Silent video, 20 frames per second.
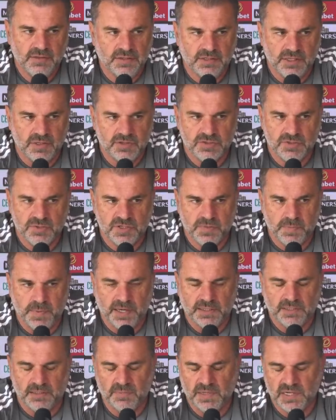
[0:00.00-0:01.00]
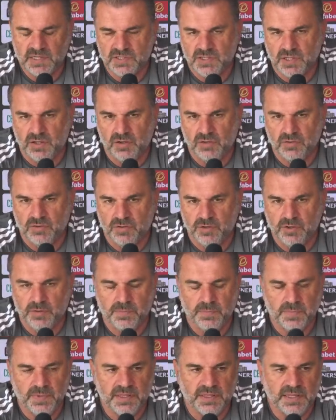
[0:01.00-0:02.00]
there's respect amongst the whole
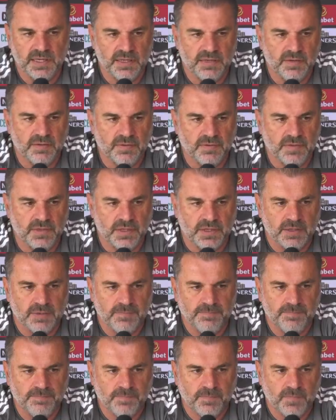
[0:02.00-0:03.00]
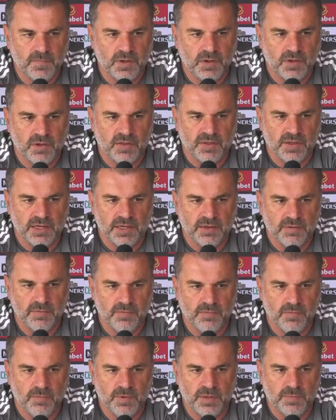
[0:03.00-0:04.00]
group. And then, you know, I think
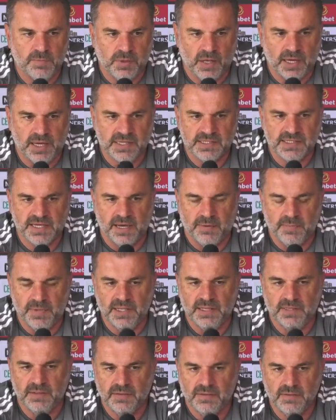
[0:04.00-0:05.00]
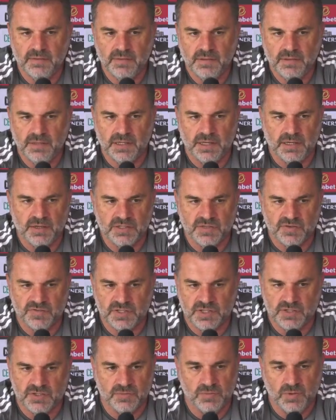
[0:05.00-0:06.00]
when players come in, you know, as I've
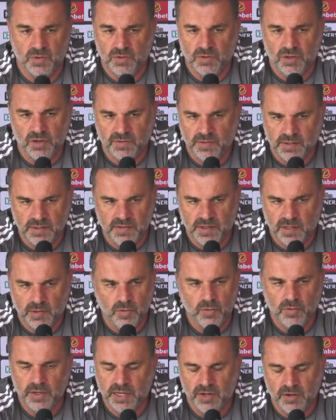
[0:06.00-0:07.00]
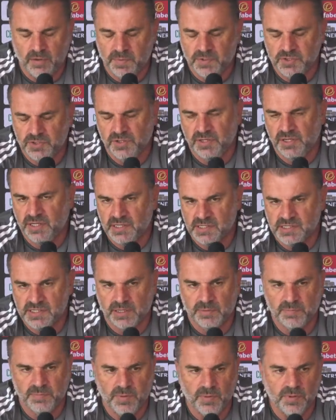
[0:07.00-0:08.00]
said to them all along, they'll all get an opportunity at
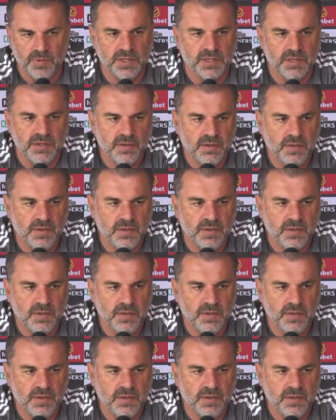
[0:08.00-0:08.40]
some point,